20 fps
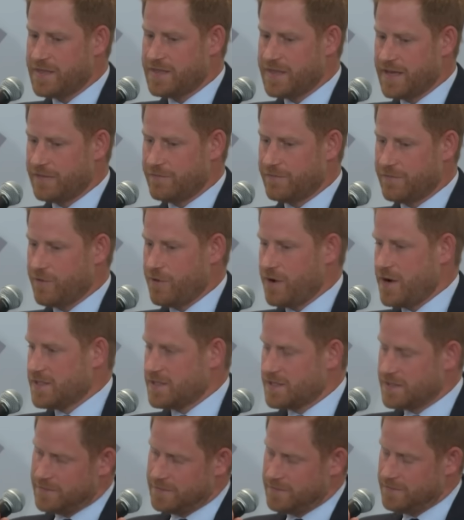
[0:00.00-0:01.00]
We don't
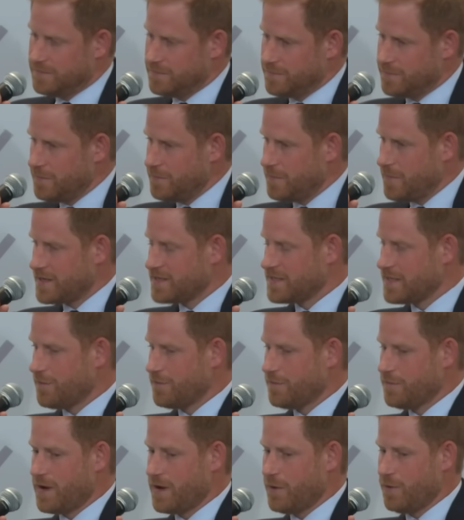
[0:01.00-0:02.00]
know that what's been
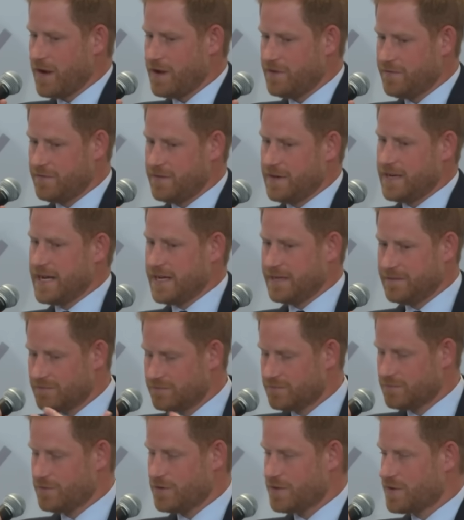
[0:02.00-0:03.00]
going on behind
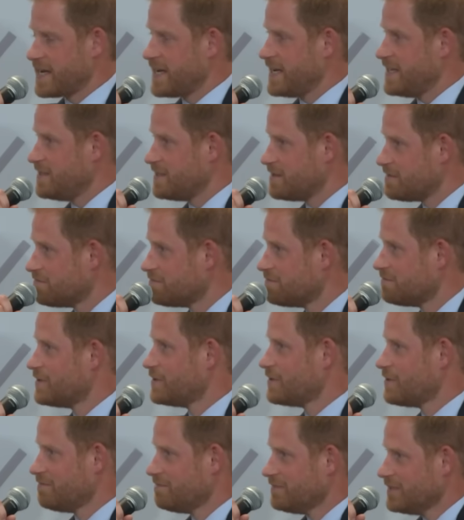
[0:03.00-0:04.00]
closed doors, but I
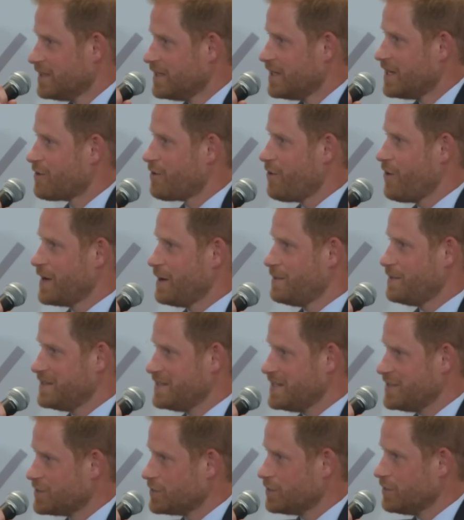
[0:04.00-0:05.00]
suspect nothing has
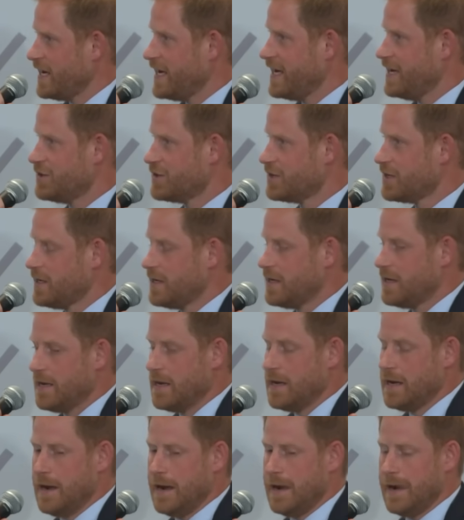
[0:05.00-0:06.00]
been going on behind
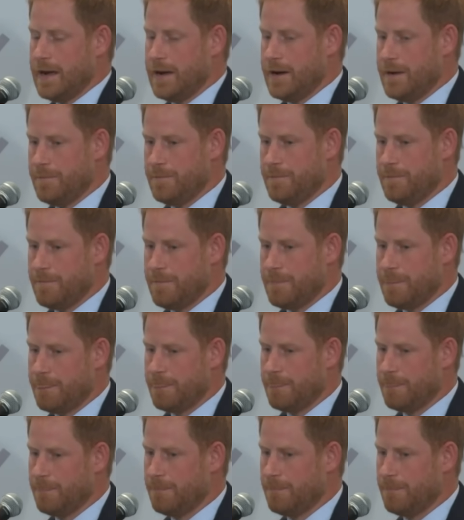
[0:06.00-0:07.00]
closed doors, to be quite
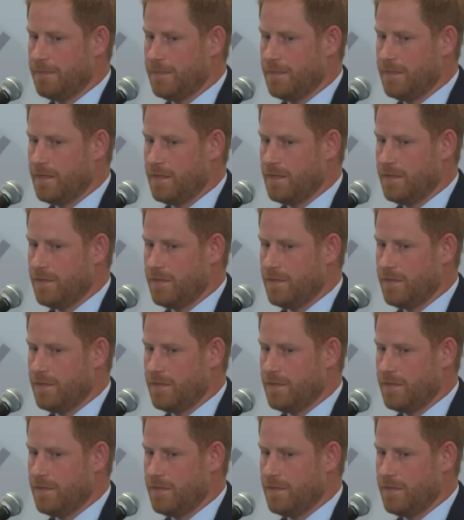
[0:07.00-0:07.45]
honest.